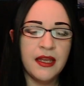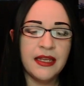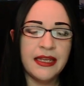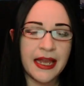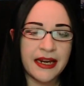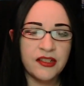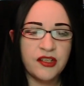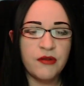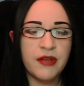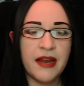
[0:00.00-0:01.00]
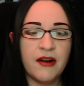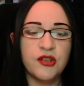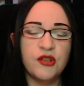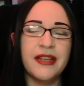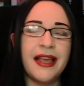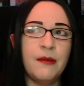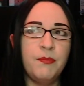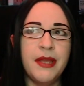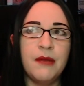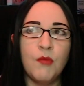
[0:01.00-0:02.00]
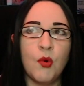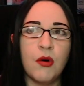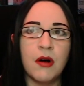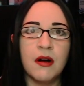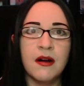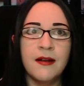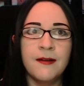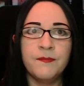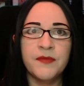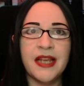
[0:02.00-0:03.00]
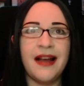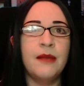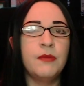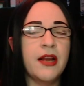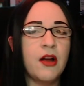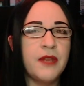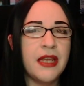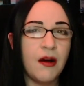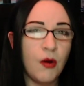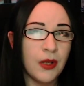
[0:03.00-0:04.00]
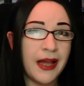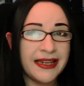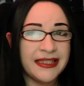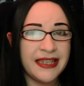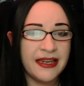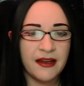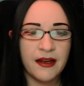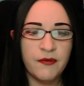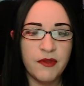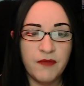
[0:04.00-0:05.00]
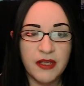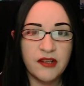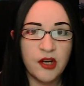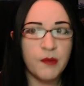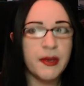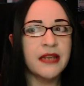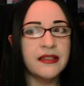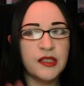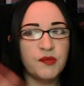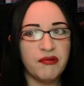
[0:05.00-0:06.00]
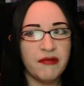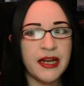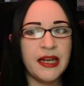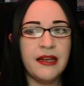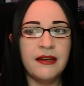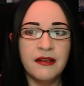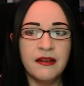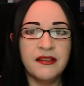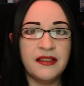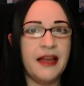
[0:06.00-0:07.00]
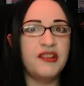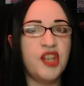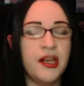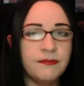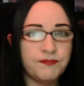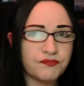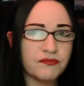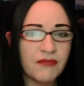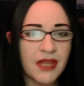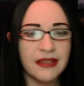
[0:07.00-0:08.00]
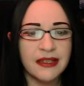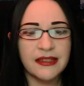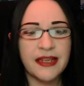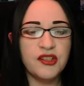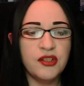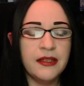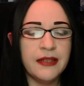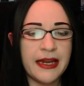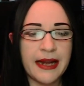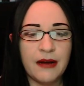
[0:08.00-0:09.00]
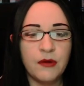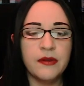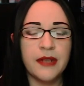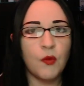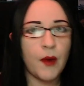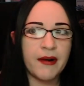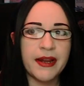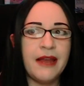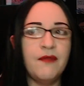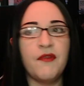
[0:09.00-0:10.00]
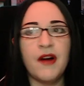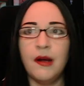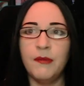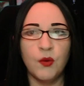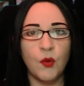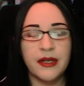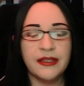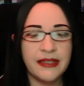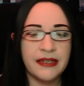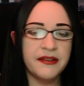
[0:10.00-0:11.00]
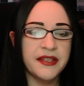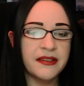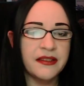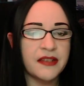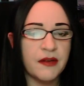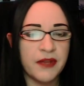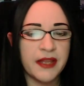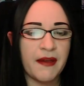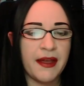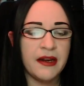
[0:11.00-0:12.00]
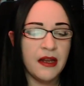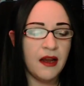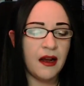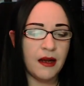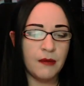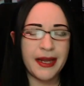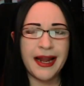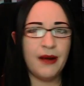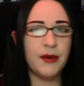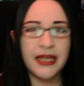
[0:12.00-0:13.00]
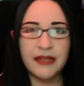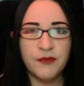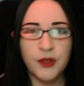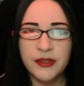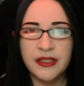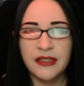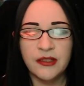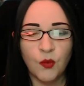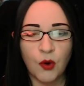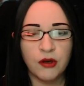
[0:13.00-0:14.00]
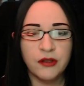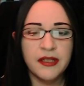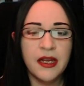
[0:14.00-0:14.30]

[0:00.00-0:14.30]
getting to know the characters and a bit more time like on the whole idea of the Visitor, because it's pretty sketchy, like sketchily laid out, like where it came from and what its deal is and stuff like that, and how it influences the world.